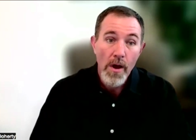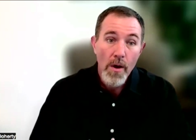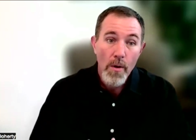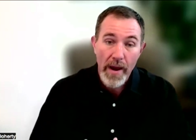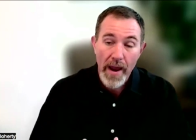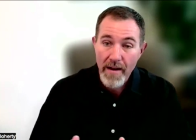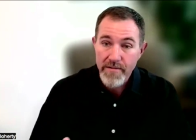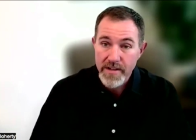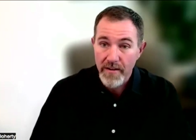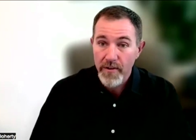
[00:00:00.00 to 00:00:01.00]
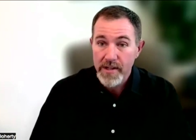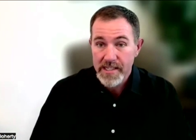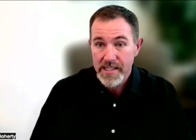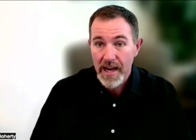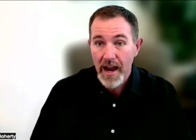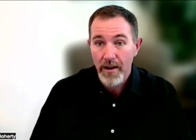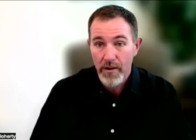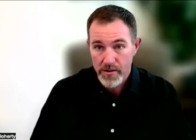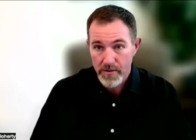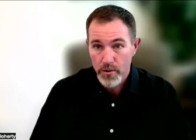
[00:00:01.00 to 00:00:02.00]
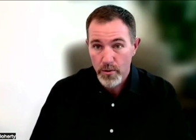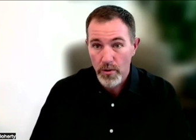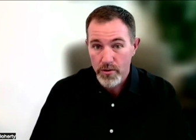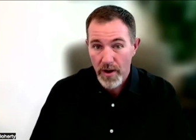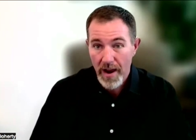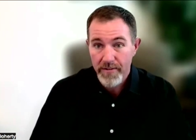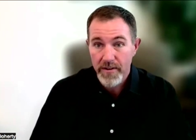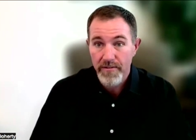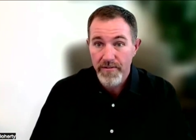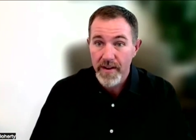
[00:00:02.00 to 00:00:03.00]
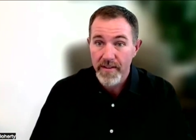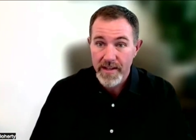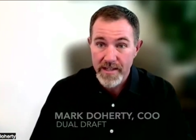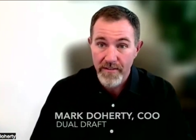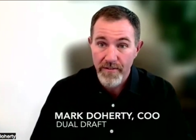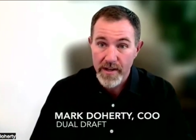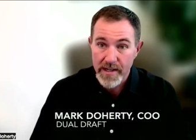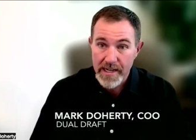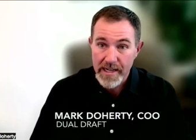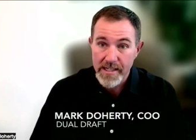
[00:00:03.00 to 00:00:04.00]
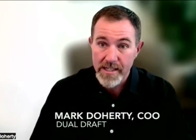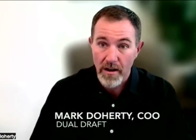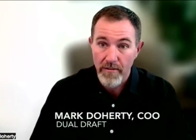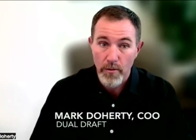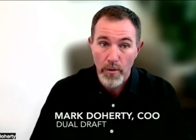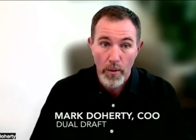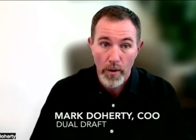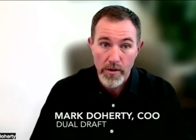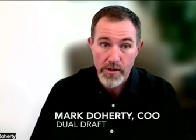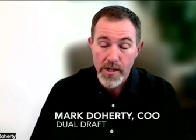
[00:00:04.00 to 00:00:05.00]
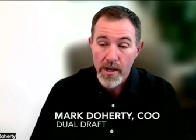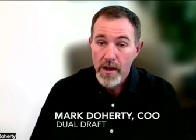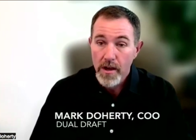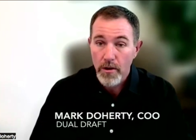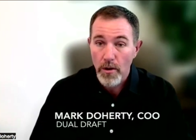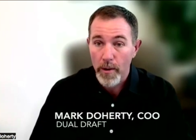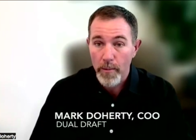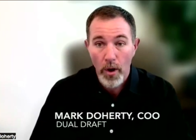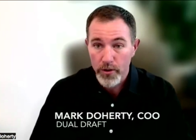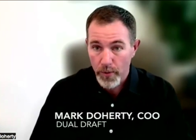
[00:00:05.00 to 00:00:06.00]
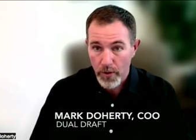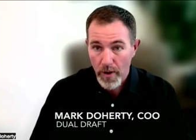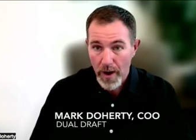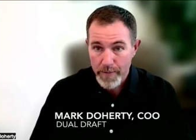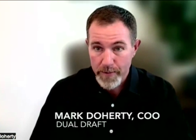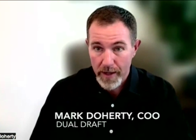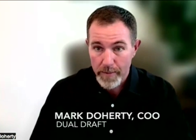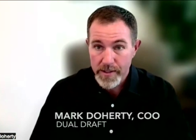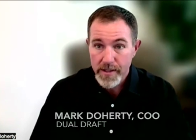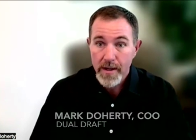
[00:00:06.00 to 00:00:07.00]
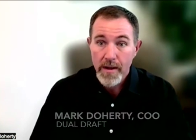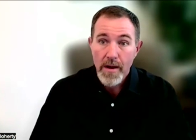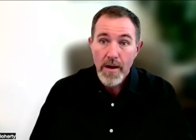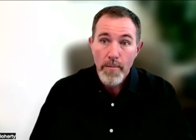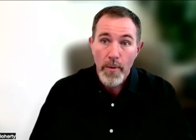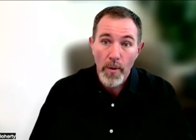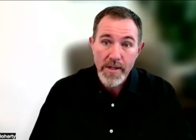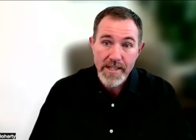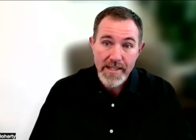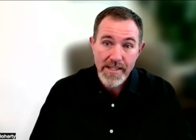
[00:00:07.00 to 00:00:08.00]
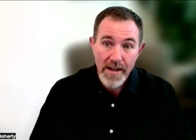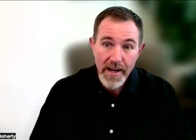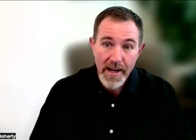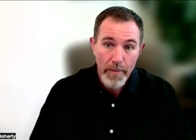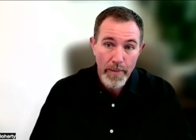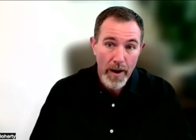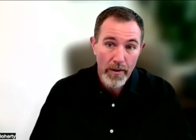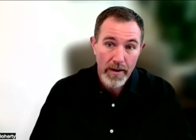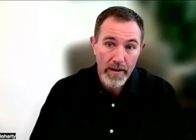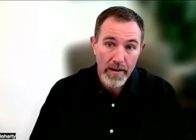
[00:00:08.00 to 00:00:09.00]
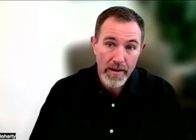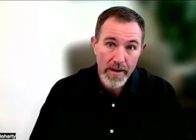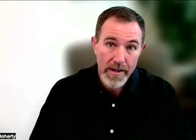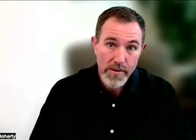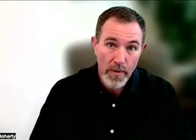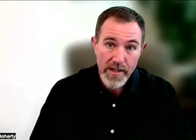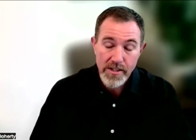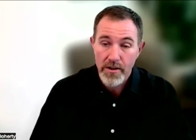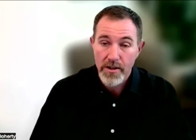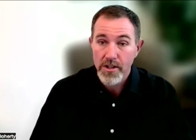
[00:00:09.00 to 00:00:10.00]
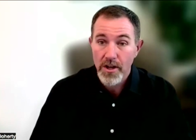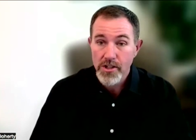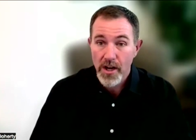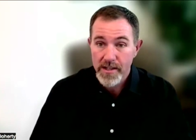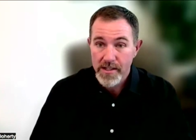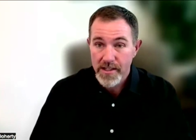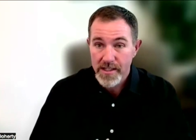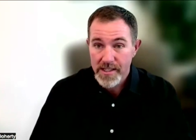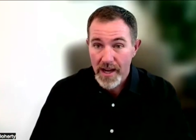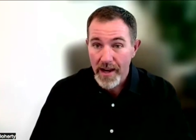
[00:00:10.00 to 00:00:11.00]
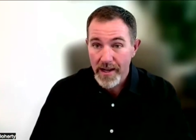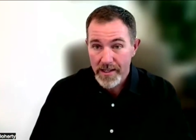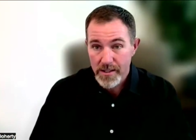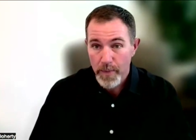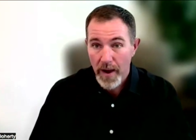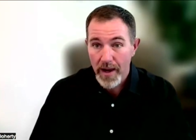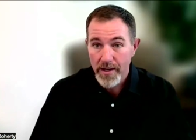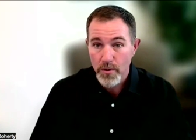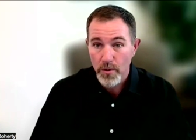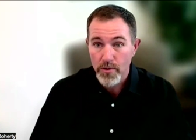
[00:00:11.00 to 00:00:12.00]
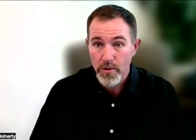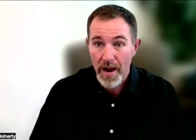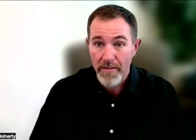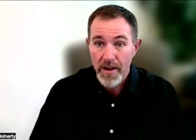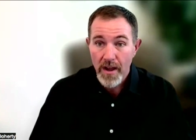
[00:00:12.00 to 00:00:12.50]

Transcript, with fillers: we have different styles of dual draft to fit the different needs of growers growing multiple crop types. But what's exciting about it is what I started to touch on is the science behind dual draft.